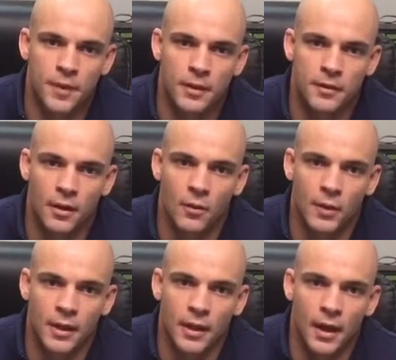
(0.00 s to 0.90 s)
until
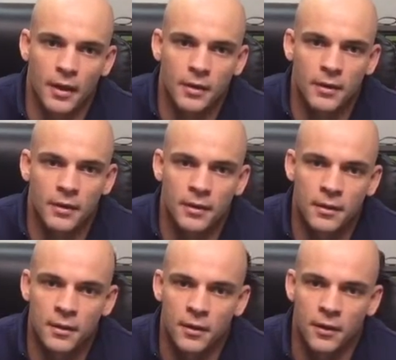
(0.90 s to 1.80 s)
we can
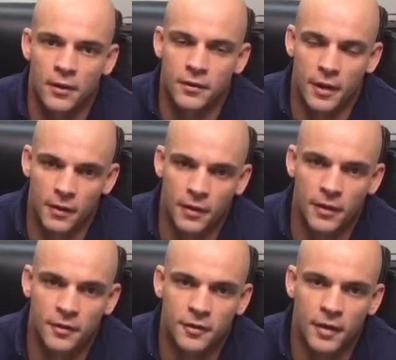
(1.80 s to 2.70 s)
curtail
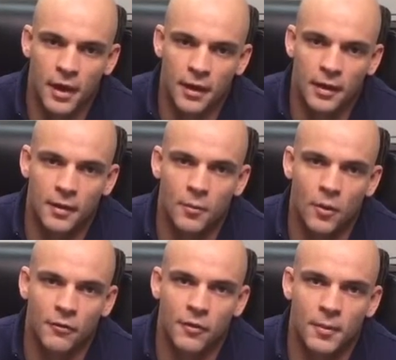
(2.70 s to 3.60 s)
this and get
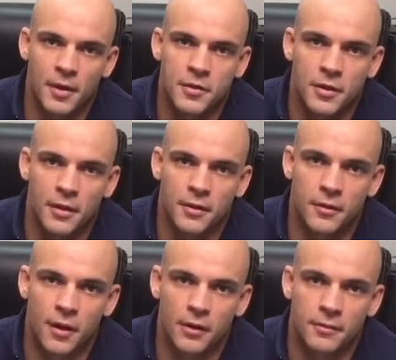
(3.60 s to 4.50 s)
more information on the
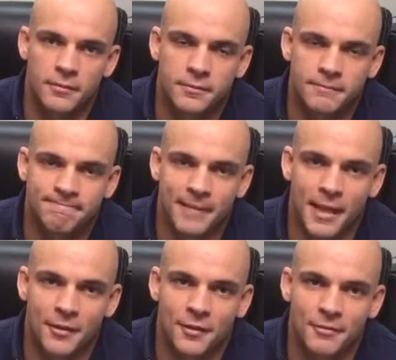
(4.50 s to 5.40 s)
drug.
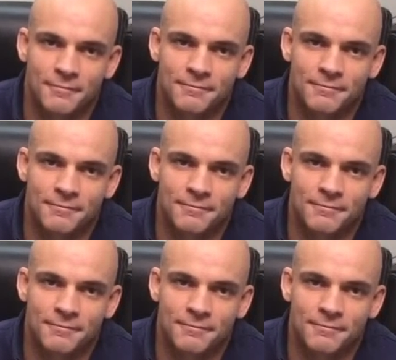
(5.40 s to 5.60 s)
Thanks.